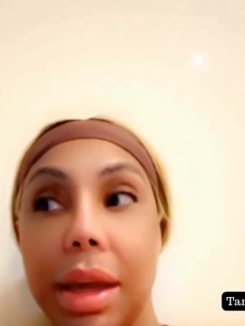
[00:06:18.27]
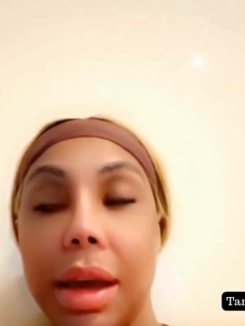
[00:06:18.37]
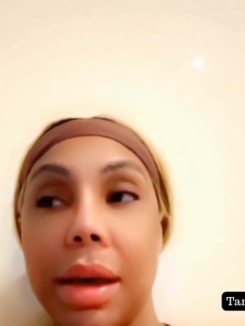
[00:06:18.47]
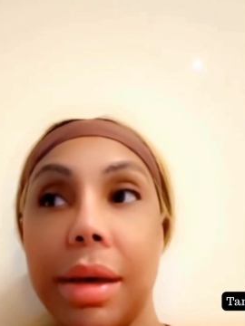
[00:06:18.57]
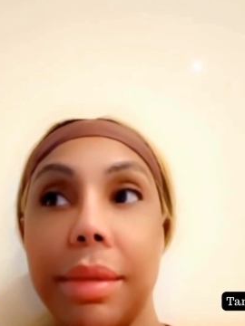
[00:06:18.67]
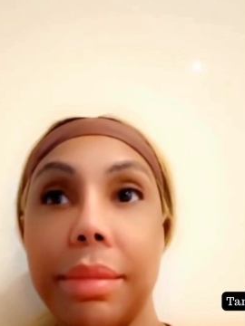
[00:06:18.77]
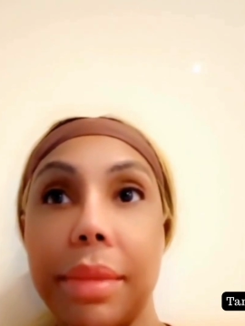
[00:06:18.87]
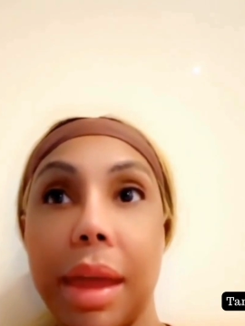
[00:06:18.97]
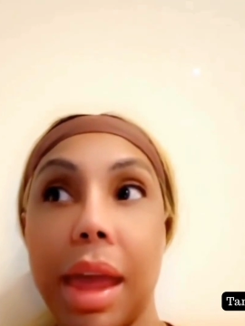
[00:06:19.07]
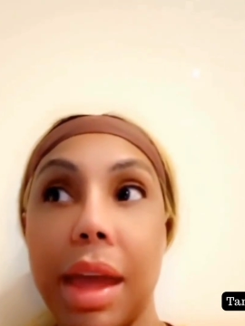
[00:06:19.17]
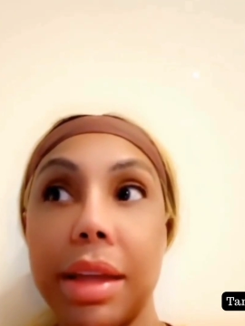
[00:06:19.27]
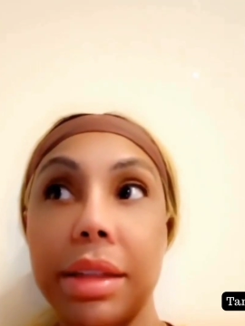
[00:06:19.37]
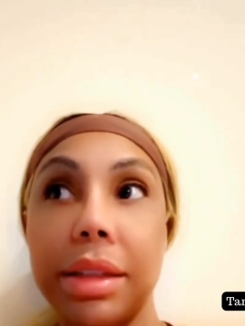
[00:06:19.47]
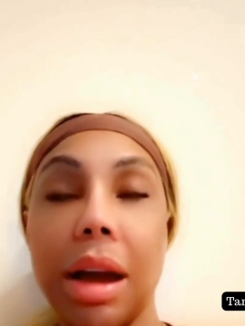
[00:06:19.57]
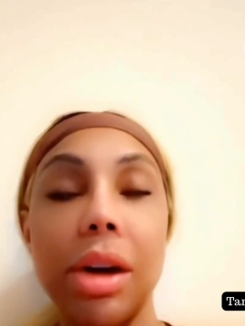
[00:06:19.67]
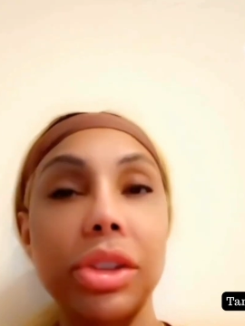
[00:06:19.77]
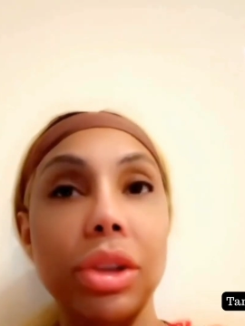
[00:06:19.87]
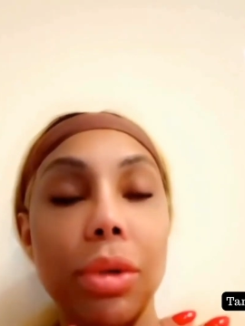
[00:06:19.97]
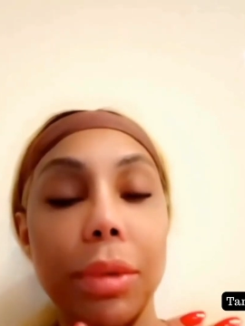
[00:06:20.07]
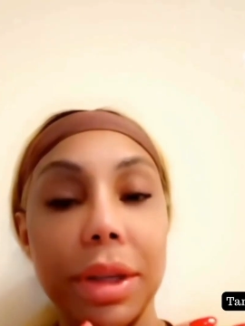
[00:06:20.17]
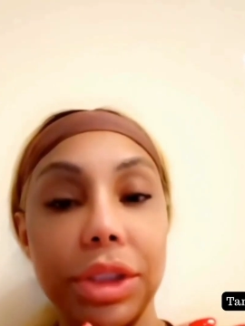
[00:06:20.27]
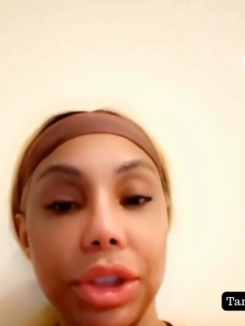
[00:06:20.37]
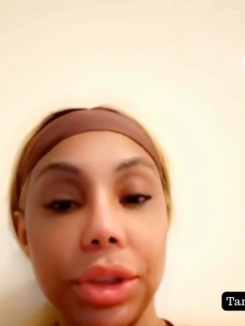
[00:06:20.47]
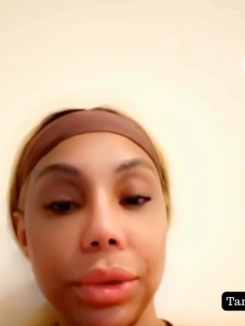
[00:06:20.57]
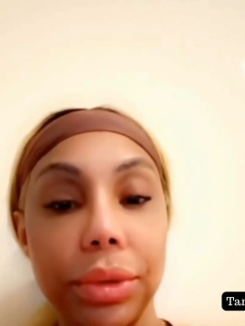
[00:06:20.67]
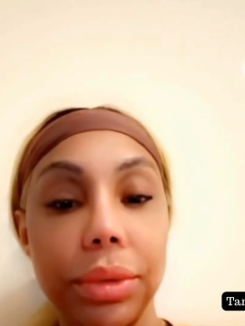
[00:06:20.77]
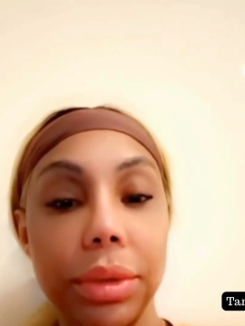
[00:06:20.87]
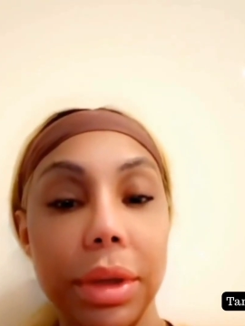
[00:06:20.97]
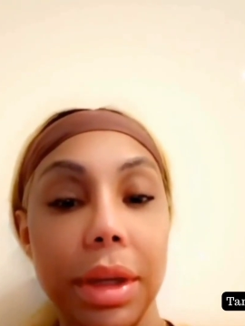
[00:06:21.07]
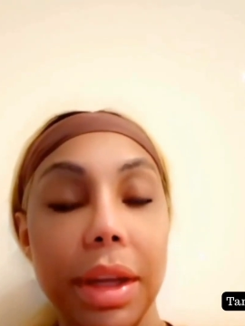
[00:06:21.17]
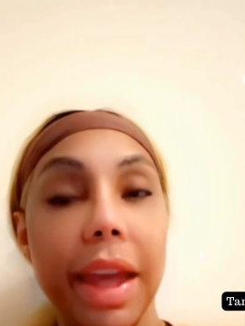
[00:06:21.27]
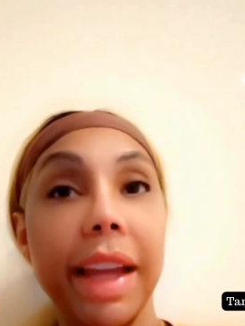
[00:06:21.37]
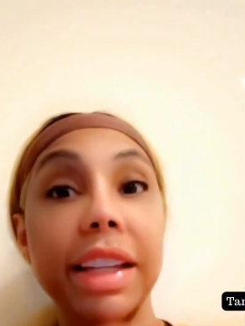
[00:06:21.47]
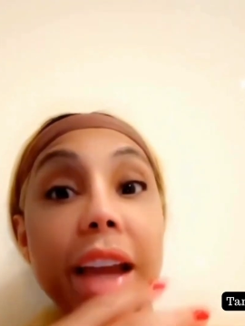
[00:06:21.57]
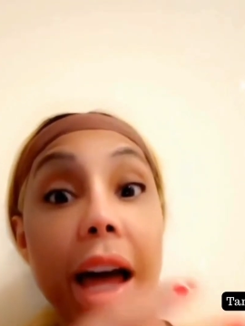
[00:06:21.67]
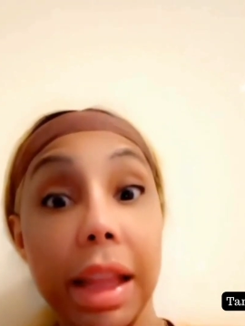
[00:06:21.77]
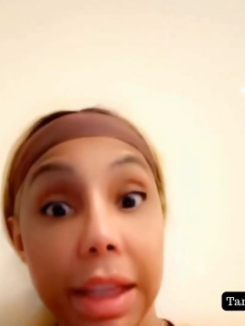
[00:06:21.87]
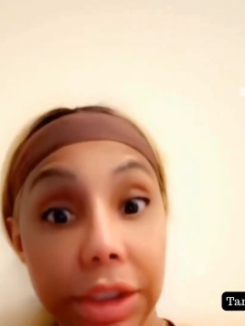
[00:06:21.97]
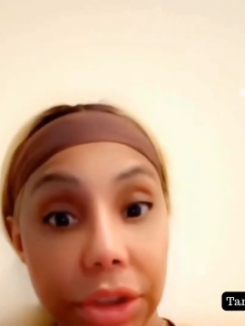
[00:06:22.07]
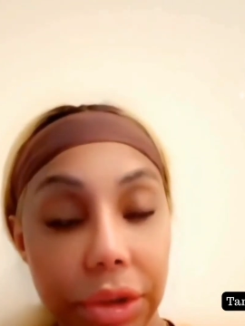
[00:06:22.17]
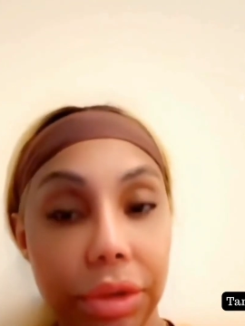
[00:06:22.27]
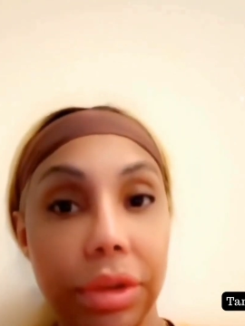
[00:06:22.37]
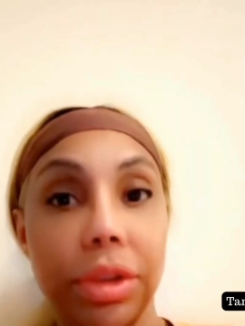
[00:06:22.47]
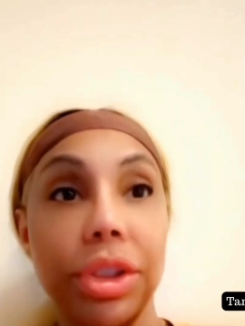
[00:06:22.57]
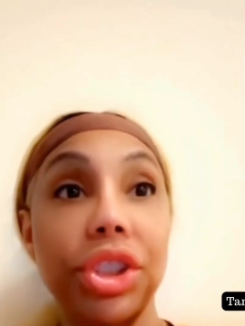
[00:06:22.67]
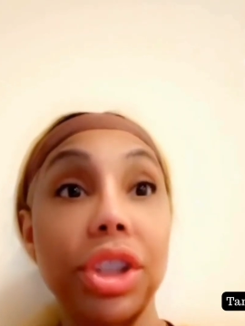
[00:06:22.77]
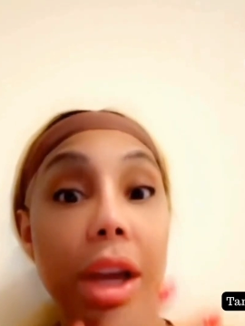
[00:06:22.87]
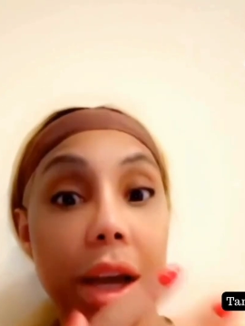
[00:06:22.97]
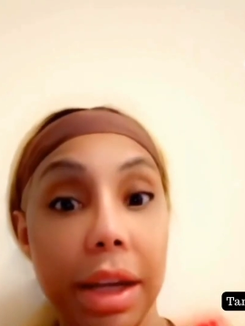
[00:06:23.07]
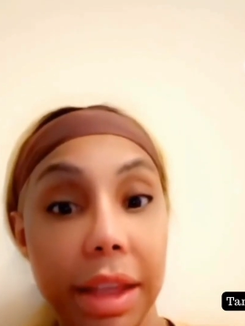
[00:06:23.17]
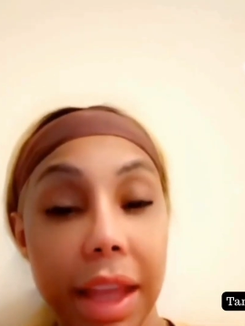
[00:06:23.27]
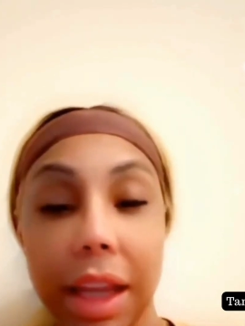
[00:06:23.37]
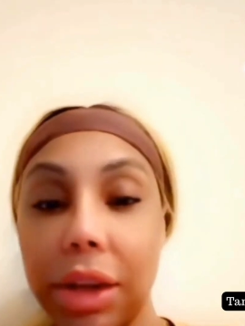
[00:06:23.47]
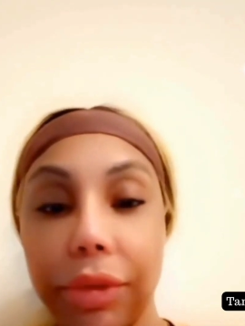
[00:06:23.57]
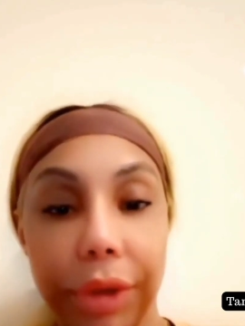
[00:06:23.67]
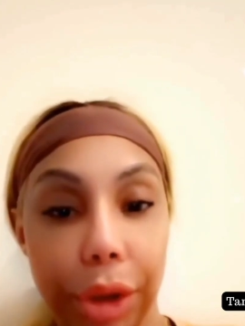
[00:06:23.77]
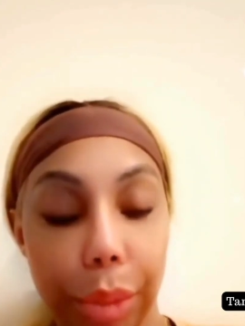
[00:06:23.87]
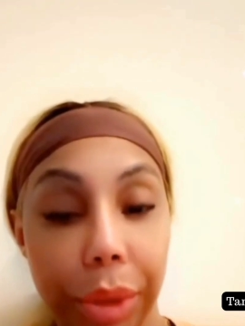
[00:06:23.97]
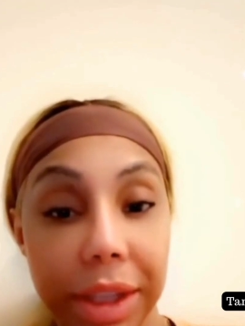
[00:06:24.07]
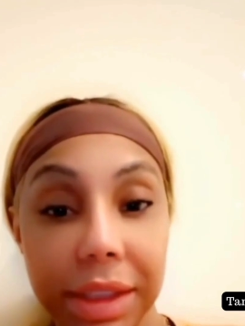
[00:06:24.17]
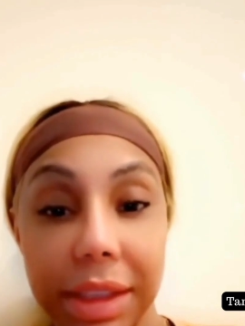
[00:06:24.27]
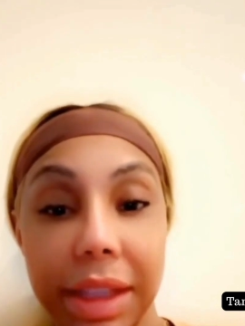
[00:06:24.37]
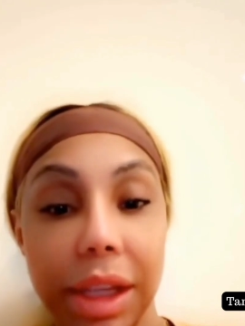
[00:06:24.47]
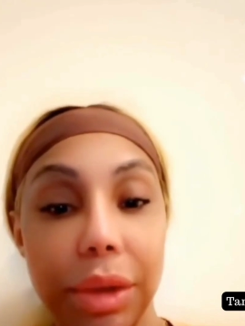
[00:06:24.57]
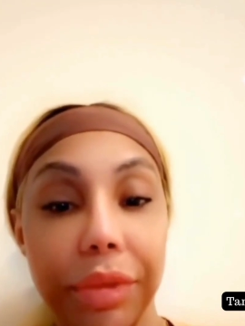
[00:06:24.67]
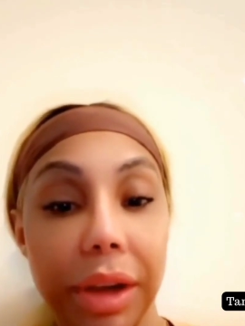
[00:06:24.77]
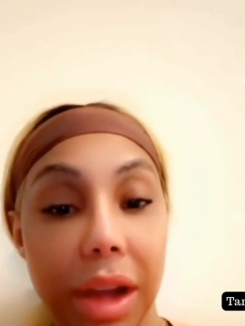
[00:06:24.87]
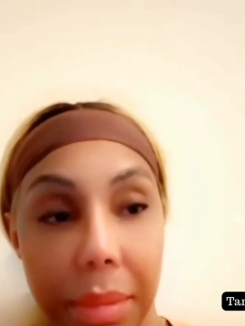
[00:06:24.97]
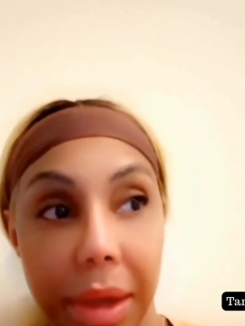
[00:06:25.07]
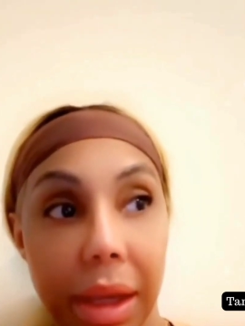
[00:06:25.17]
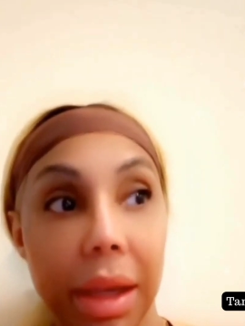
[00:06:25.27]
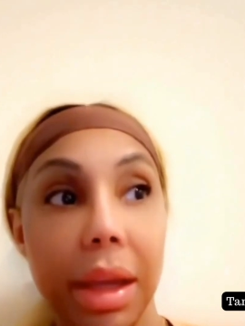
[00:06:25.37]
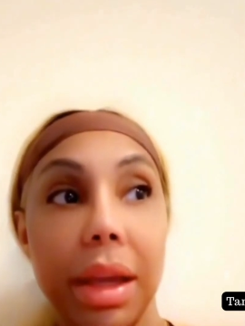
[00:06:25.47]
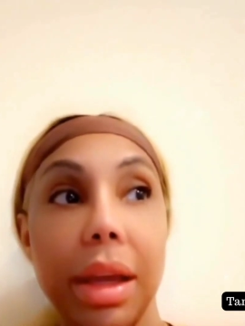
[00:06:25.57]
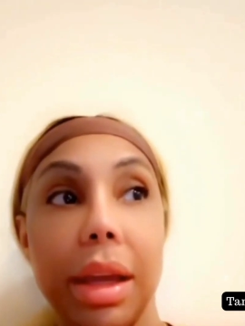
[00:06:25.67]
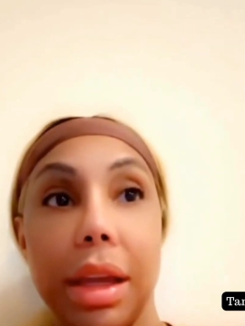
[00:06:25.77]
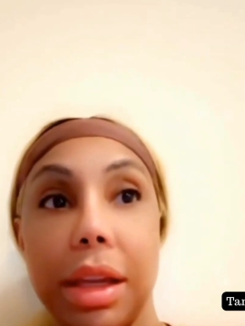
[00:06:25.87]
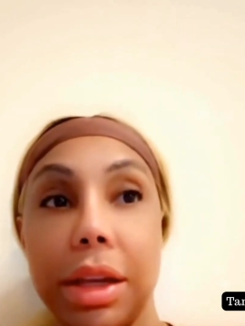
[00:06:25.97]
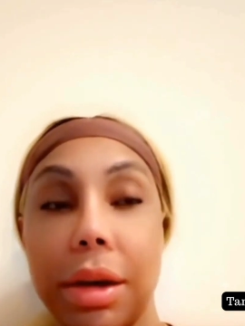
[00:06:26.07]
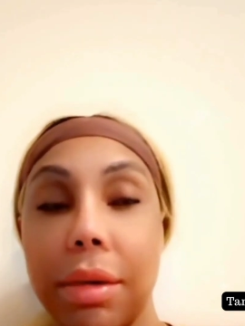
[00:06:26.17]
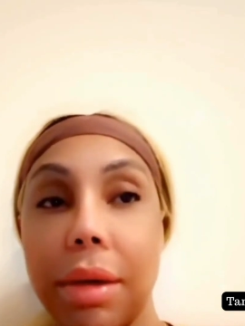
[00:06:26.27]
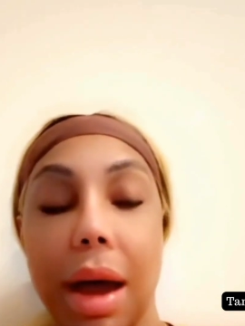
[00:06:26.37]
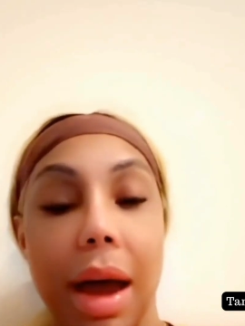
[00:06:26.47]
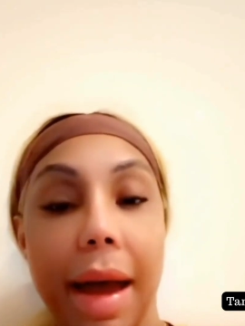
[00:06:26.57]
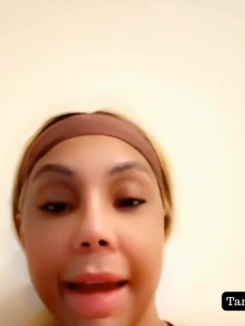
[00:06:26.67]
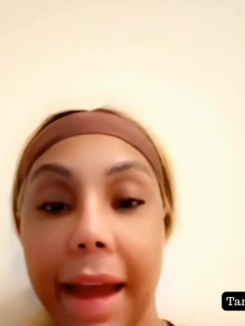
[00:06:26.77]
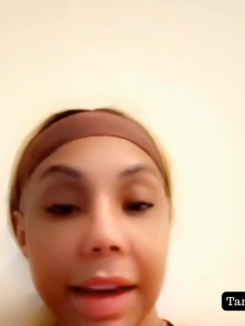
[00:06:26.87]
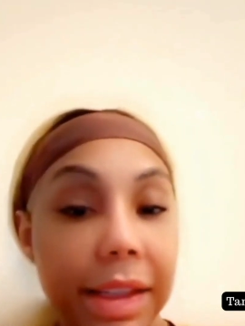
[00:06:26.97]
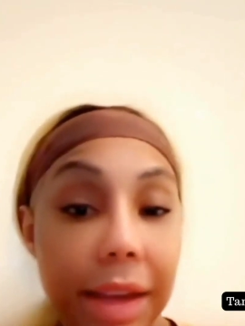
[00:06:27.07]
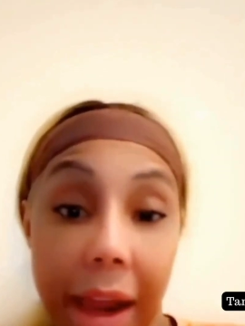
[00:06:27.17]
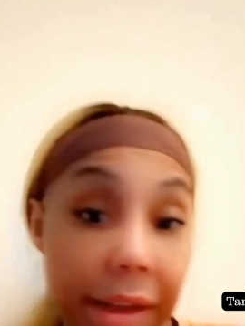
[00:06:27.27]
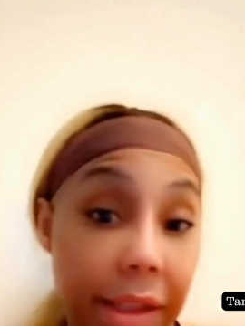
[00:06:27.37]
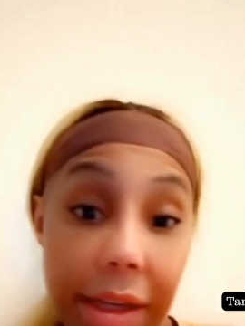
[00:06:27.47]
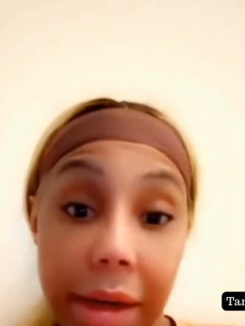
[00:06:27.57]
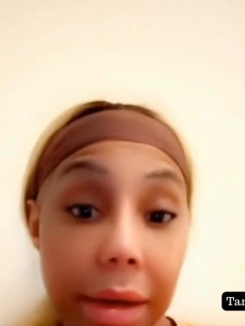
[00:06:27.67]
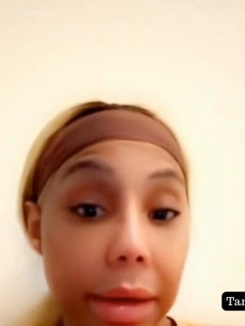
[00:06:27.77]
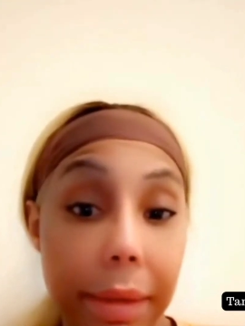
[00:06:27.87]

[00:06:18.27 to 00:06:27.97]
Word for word: Um, and I also want to acknowledge Chrisean. Thank you for your presence. Thank you for coming. You know, I, I, I didn't